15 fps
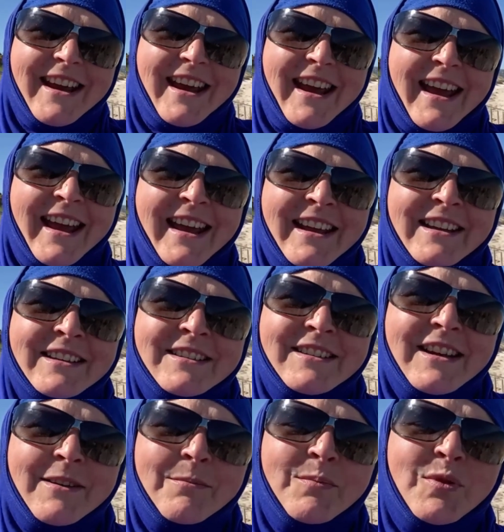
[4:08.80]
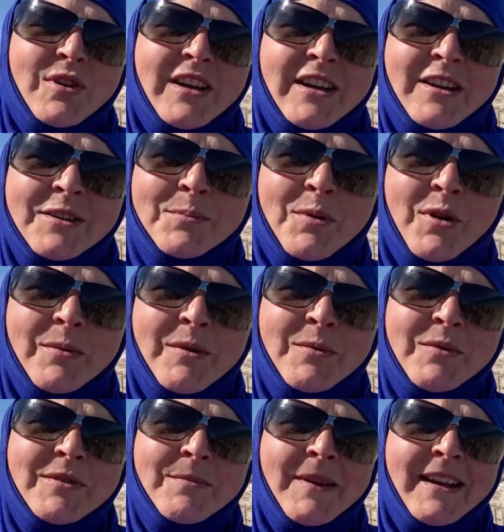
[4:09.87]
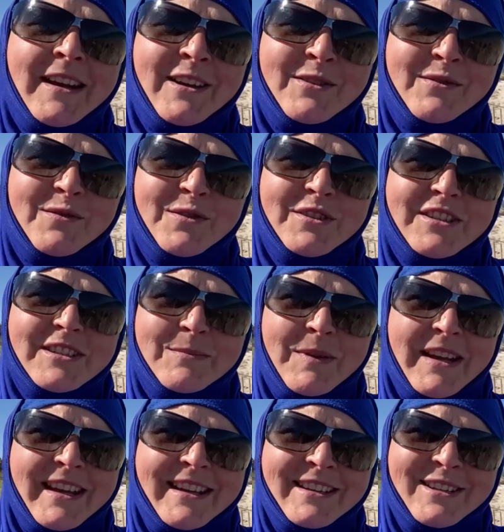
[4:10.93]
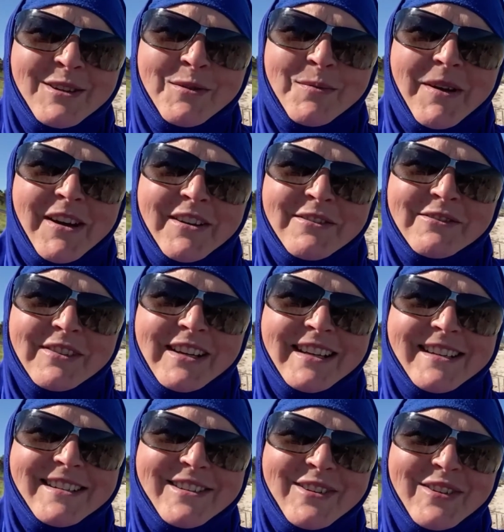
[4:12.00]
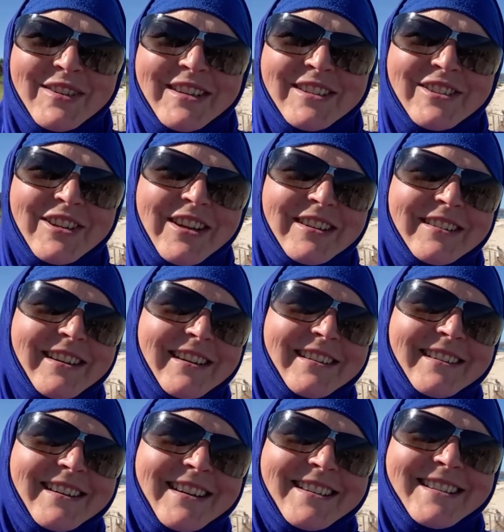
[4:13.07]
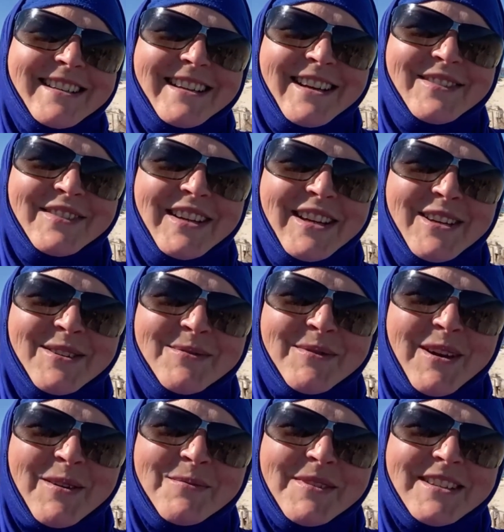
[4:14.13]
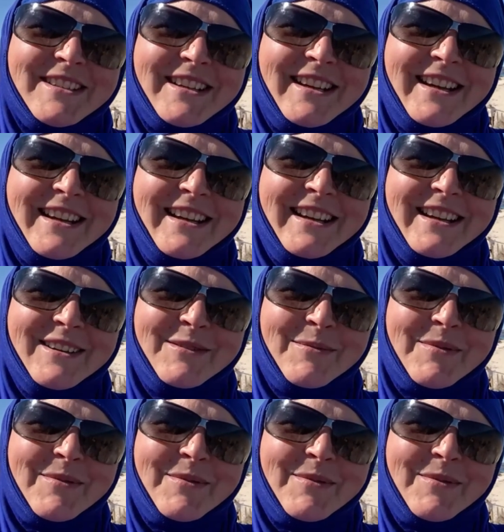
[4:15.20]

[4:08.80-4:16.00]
and um, book in an appointment with me and I look forward to speaking to you about it really soon, inshallah. Assalamu alaikum wa rahmatullahi wa